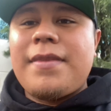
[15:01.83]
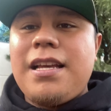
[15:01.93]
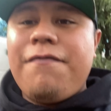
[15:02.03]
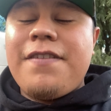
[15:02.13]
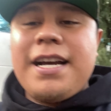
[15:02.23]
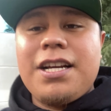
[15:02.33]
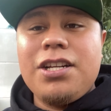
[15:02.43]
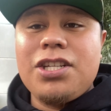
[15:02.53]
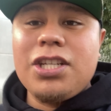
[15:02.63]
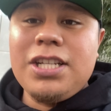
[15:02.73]
if I
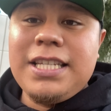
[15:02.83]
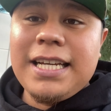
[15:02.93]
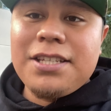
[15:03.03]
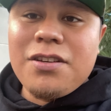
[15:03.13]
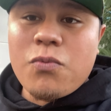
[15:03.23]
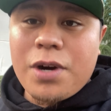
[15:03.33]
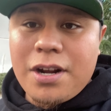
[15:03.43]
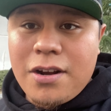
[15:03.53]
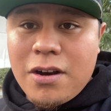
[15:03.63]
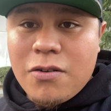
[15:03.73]
could suggest you where to
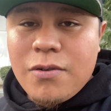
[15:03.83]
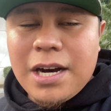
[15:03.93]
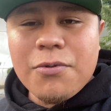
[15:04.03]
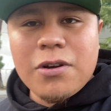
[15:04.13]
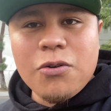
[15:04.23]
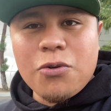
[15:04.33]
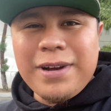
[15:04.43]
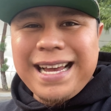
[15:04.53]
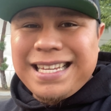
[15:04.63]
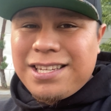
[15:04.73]
go, I would go to
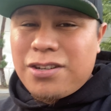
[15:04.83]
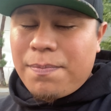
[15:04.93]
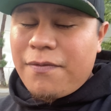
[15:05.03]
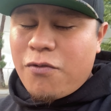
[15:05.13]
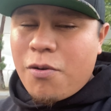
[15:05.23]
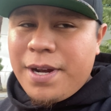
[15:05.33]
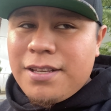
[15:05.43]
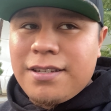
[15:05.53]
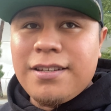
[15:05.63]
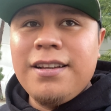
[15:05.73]
SSR
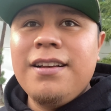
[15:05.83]
Performance.